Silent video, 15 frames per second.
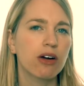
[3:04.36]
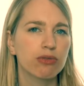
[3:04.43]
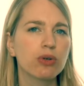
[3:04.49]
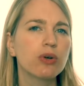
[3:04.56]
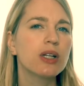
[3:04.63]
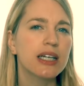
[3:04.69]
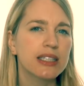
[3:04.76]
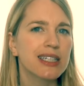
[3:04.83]
that
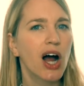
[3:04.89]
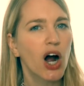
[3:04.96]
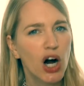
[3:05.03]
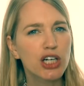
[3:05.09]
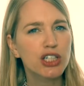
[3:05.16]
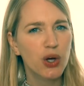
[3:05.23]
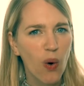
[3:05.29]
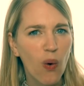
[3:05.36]
rule as
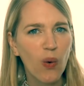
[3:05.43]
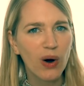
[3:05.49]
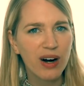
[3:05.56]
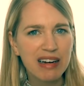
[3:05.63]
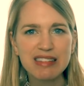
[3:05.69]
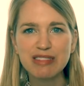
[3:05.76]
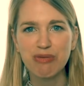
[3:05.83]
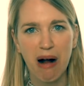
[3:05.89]

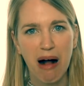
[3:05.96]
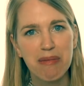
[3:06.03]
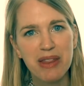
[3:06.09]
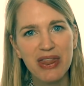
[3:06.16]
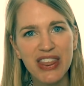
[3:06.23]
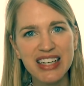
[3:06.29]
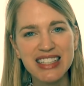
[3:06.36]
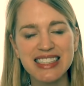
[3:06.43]
hardcore as
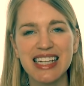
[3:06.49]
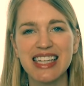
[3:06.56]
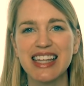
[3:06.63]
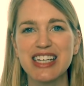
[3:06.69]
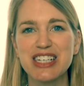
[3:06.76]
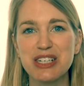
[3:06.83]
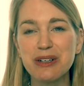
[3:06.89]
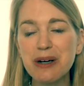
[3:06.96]
Robin thinks
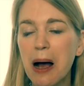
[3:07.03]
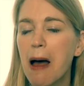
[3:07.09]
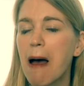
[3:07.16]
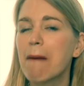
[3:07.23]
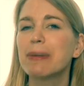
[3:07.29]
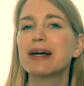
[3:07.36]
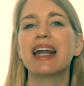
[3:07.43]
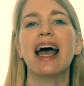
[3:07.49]
that they do,
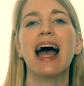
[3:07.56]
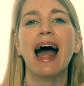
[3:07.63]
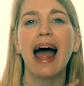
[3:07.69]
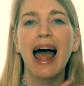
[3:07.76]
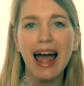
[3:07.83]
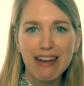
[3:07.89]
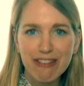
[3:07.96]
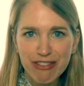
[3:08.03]
but
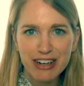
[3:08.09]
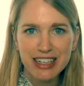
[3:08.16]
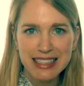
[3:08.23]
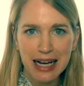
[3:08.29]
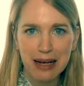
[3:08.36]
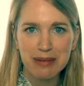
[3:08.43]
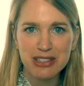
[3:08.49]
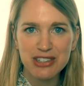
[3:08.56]
every
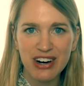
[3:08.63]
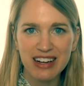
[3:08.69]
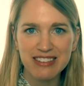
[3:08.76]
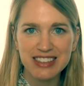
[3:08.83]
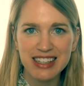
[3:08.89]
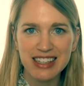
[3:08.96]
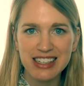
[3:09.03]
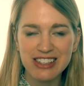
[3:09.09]
time he
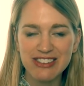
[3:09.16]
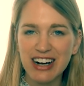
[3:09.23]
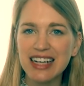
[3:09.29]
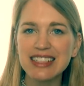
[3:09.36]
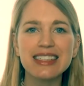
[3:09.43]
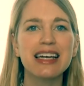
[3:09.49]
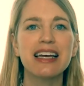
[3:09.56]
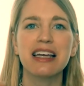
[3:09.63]
drives in the
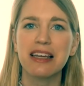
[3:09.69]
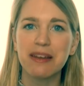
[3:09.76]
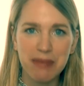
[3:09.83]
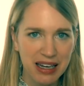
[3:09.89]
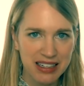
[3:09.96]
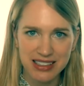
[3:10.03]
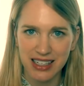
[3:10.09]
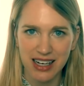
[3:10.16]
US, he
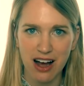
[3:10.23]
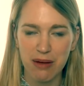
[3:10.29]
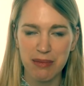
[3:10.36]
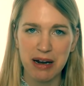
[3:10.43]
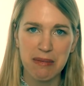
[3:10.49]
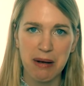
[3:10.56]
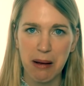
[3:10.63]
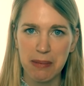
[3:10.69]
makes a
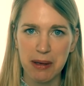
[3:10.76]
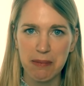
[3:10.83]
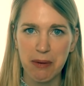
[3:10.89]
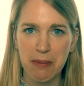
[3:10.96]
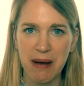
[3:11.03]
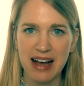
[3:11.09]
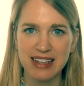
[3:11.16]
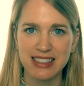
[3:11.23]
comment about
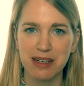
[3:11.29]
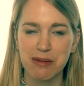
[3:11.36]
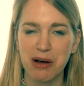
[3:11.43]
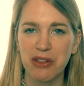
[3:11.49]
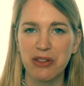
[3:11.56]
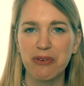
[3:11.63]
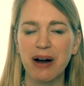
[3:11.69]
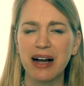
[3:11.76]
people passing him
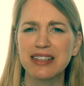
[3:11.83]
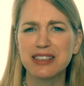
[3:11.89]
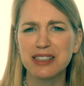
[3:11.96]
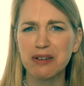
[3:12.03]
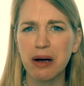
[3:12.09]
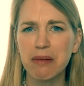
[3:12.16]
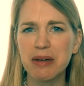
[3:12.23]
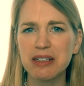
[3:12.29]
on the right.
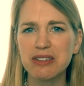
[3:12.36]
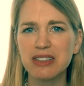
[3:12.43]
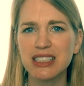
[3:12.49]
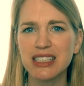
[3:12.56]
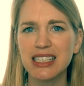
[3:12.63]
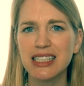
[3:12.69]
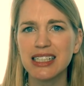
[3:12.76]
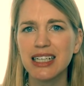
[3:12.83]
So I'm
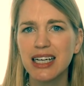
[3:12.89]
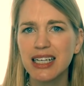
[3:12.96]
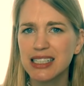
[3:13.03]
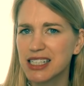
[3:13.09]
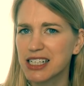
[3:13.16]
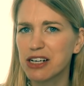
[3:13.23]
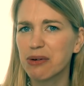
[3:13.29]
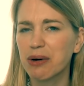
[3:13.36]
interested
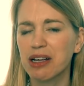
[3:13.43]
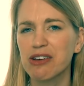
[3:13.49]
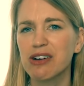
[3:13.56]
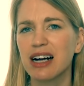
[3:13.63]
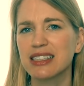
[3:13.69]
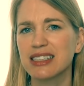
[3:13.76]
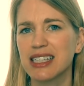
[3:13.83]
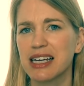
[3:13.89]
to hear what you
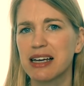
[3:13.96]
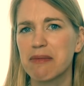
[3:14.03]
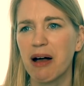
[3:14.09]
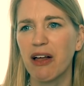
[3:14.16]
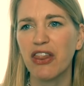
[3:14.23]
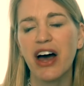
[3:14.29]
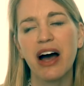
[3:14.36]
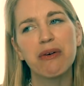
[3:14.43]
guys think
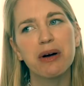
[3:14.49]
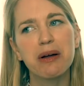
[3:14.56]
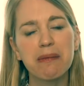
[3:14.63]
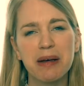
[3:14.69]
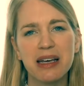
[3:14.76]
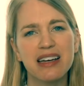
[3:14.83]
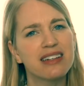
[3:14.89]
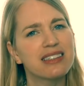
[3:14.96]
about that
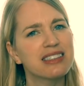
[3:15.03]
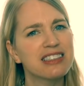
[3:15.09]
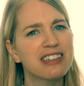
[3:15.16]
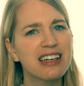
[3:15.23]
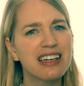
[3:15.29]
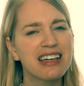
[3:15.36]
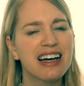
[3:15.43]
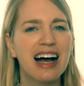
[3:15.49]
one, because
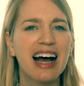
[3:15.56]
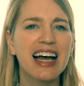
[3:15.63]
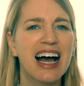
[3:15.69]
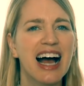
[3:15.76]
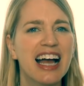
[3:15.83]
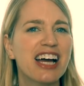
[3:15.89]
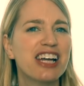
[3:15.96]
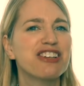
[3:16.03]

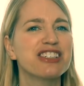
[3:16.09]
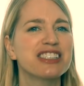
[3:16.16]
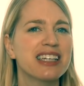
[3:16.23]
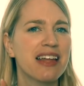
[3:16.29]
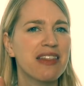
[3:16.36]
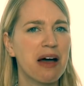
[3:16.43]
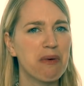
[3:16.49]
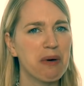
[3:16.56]
I
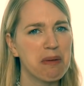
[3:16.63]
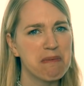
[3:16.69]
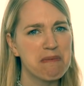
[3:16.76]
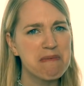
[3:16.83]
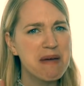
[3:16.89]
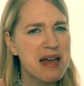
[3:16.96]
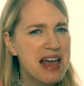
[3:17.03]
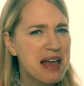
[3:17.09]
understand that
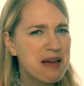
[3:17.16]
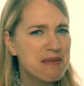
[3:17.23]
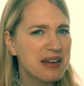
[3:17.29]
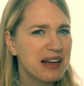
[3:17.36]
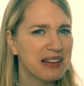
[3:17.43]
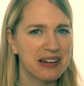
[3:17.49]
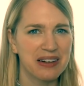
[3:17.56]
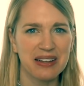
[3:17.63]
one
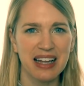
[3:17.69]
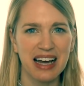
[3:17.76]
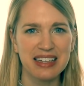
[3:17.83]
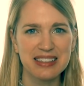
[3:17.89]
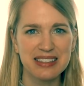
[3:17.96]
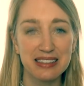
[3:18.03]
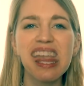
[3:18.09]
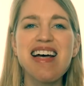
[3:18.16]
maybe a little
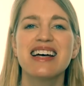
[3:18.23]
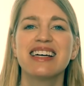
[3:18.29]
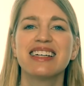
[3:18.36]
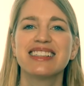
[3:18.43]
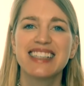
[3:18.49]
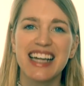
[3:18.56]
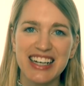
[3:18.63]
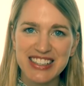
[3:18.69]
less.
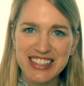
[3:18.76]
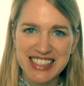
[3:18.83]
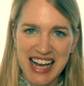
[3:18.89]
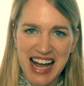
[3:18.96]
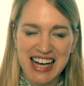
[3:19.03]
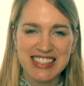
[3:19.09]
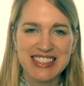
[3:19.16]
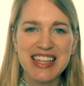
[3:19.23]
Sales
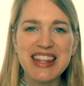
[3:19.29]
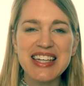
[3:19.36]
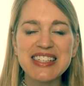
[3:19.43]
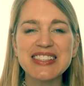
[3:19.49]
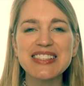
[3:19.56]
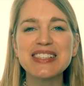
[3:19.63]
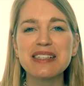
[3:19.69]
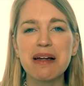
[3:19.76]
tax.
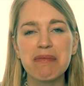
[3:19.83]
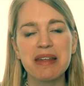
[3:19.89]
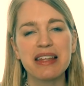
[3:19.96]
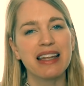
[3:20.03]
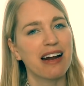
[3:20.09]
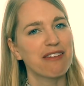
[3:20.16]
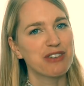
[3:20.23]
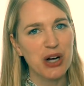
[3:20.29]
This is
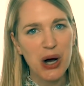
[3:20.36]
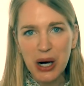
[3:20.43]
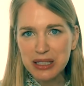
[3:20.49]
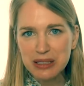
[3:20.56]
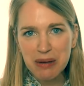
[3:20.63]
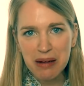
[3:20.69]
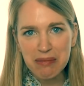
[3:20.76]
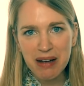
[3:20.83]
something that I've
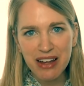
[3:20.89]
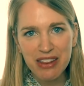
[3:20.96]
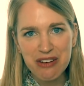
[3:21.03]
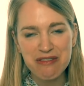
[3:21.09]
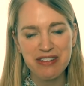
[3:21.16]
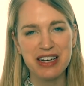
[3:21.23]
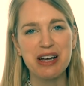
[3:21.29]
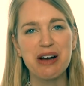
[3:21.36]
talked about in my
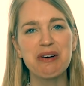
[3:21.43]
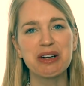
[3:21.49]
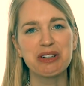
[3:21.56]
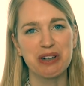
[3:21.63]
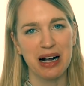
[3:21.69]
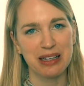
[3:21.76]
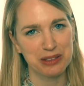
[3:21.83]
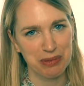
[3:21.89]
other video.
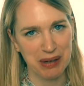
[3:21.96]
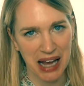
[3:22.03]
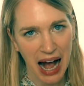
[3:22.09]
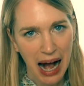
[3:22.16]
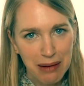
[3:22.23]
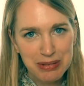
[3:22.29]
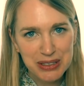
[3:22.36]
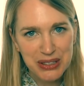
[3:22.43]
It drives me
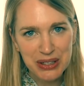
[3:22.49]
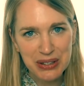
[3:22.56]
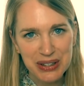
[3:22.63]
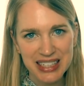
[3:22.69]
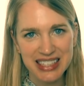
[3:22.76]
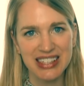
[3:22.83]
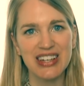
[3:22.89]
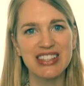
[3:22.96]

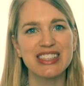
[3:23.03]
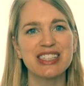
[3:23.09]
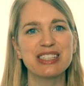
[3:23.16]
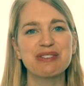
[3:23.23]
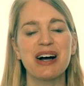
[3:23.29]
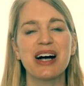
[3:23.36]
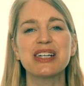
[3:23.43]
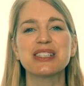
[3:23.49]
absolutely nuts
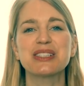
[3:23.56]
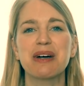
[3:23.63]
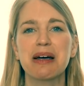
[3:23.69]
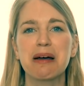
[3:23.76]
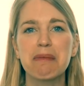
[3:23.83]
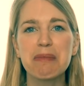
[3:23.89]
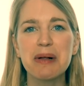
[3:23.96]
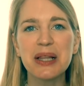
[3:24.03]
as well, so I
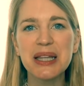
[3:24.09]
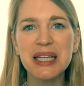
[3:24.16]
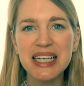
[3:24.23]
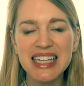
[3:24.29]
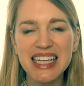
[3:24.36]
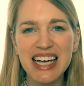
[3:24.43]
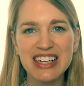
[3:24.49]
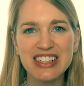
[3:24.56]

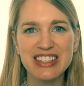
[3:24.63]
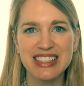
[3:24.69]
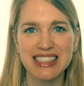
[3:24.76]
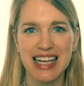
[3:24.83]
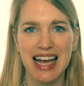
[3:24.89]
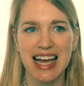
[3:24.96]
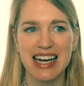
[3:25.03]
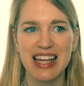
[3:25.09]
completely
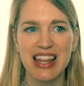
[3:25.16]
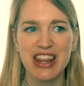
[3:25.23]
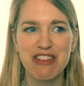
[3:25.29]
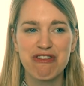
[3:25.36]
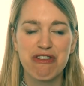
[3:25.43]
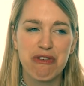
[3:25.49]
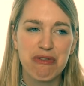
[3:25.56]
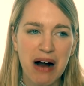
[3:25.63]
understand
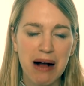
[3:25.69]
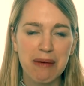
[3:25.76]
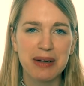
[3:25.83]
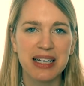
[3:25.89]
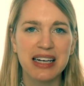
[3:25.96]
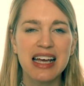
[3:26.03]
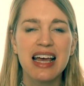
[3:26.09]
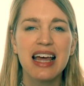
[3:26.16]
for
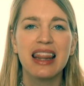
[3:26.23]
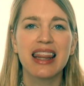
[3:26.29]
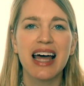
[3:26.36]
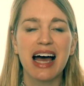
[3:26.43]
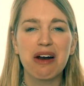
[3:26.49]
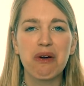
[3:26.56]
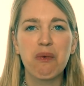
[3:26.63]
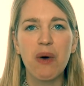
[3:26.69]
Robin
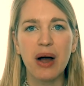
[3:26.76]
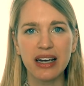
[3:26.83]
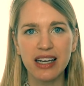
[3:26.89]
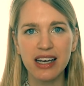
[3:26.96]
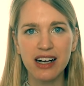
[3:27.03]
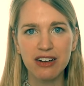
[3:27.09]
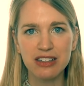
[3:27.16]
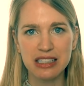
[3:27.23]
that when
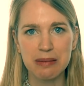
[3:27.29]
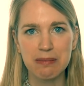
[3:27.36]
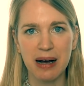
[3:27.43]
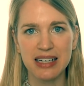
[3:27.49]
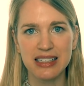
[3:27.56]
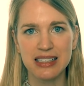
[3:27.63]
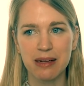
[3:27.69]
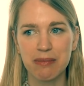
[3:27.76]
he goes and
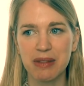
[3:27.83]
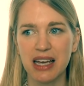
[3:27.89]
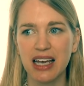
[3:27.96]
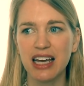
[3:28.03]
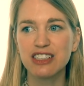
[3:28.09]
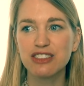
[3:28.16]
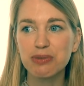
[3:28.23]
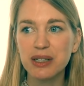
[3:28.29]
buys
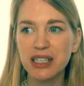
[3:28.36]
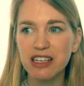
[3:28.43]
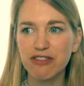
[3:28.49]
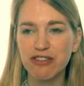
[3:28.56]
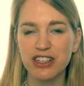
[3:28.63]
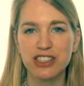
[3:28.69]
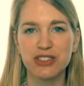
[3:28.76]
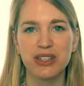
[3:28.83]
something, it's really
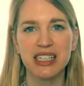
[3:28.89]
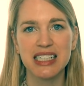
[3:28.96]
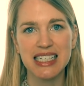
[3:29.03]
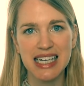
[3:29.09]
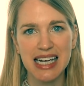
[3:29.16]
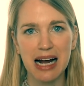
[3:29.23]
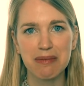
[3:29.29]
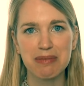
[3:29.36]
frustrating
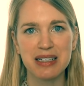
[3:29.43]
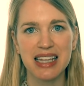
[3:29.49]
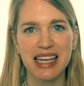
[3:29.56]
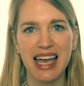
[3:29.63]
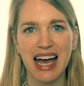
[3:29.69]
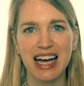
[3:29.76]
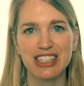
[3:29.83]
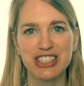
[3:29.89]
to get up to
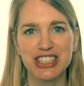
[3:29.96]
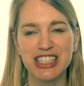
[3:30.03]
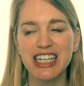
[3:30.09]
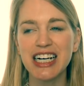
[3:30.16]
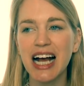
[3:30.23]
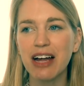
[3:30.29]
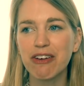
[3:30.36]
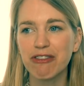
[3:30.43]
the
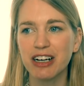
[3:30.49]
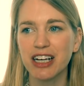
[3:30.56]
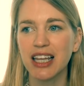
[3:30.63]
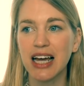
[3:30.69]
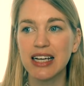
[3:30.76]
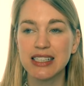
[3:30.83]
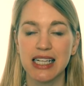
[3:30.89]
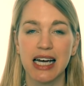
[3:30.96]
cashier and
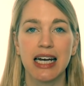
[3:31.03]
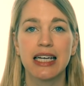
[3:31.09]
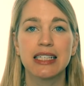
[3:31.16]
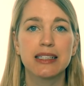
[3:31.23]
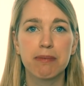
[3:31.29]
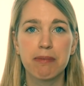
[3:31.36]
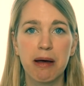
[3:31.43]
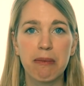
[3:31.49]
realize that
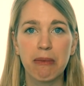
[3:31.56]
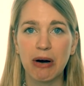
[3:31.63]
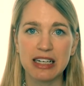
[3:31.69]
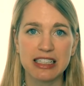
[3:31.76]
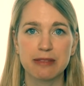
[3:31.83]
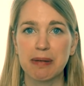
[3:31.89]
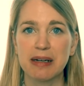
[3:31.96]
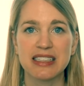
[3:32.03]
it's a bit more
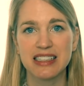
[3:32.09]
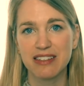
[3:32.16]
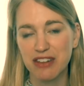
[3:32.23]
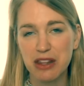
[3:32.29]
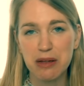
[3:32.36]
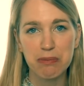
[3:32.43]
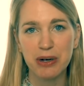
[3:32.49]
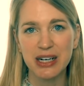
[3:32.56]
expensive
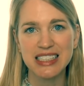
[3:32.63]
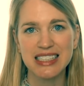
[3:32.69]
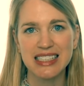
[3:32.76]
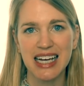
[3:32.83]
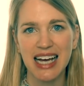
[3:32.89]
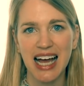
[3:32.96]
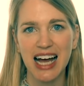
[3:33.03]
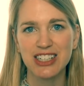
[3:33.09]
than the price
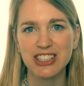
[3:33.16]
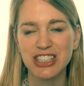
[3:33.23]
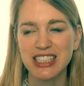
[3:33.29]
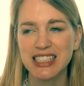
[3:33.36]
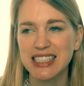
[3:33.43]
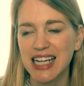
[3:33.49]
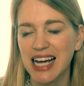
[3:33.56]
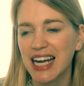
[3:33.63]
tag
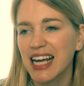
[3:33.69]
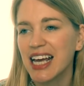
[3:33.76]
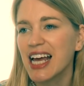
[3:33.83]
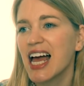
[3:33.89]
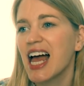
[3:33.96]
actually said.